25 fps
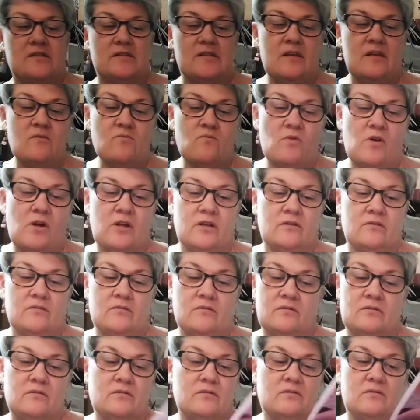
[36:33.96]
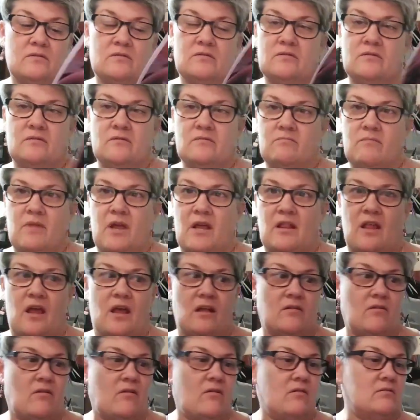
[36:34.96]
I haven't seen one
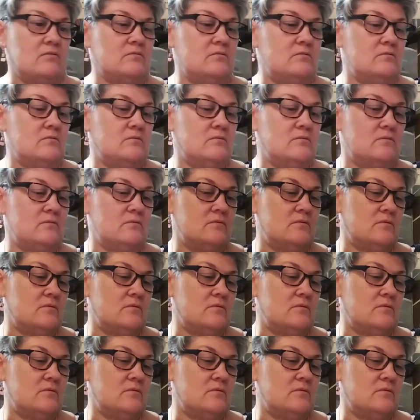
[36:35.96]
made that long.